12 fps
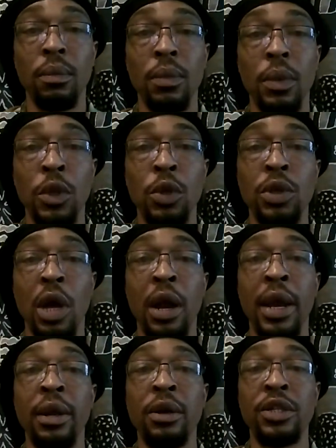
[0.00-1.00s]
use our
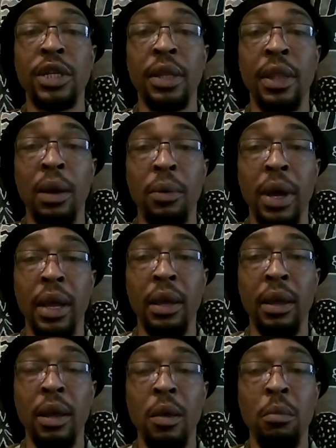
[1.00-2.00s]
energy in that way,
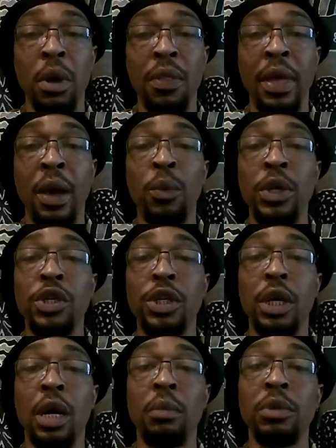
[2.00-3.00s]
but that we
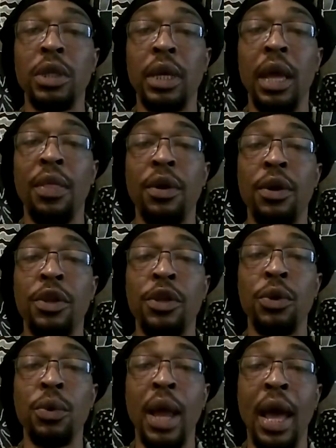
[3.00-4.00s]
should come together,
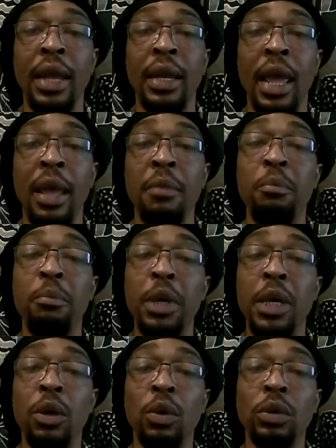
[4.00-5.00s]
unite, and
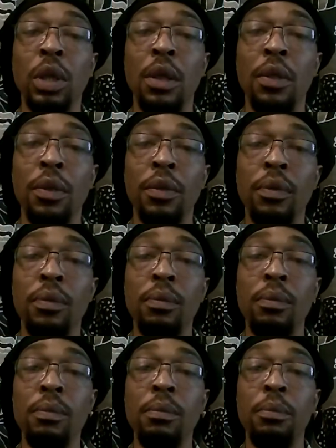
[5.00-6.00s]
build
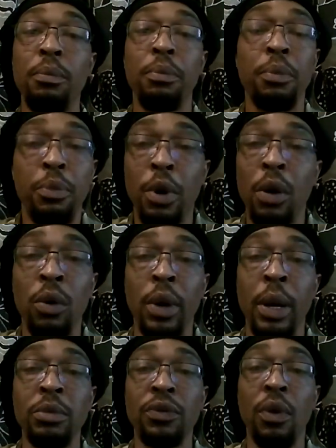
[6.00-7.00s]

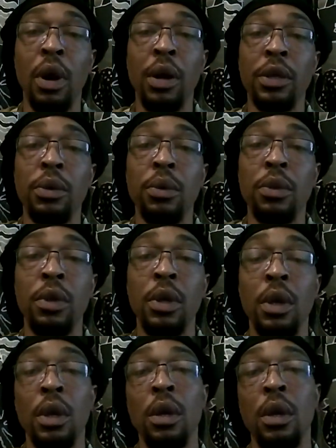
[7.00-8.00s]
programs for our youth.
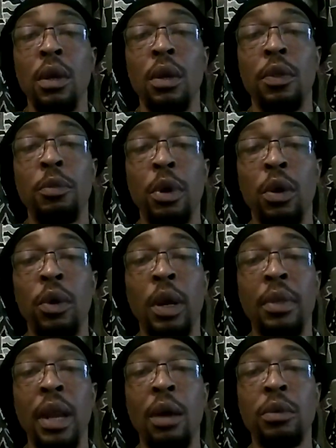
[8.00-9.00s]
The
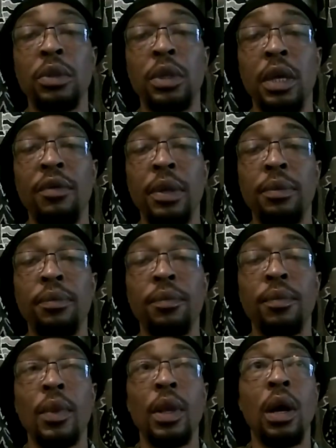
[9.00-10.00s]
program that I was given,
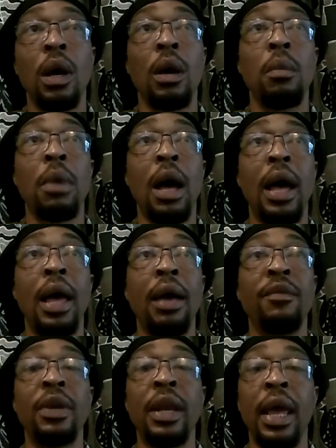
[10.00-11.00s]
I
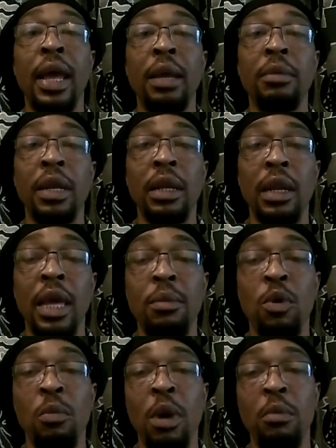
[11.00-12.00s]
have named and
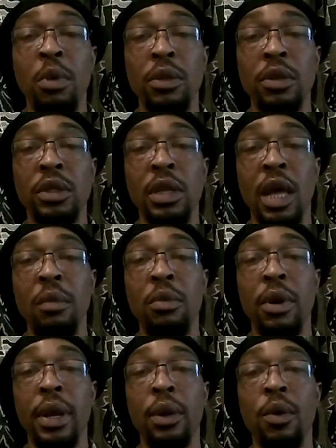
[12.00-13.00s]
labeled My Brother's
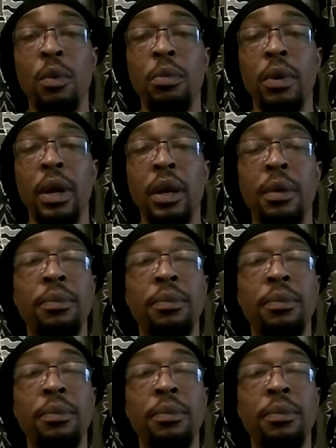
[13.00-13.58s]
Library Incorporated.